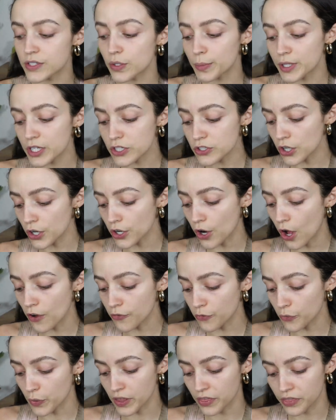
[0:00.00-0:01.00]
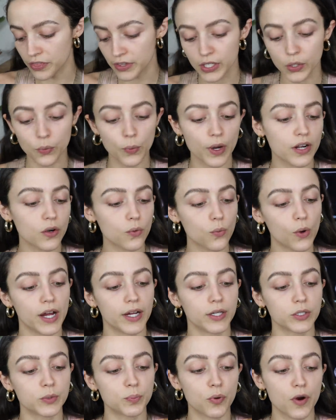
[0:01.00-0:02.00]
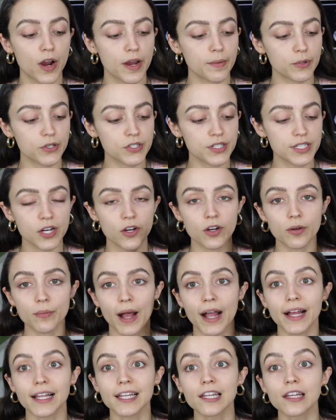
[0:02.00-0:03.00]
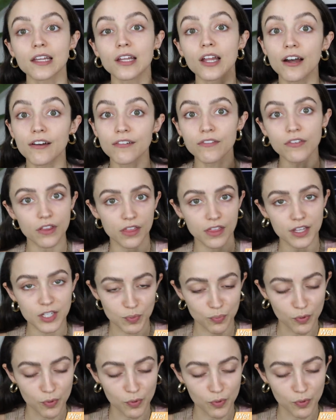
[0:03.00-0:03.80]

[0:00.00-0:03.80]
so I'm gonna start off with the Wet n Wild Primer Serum. I love this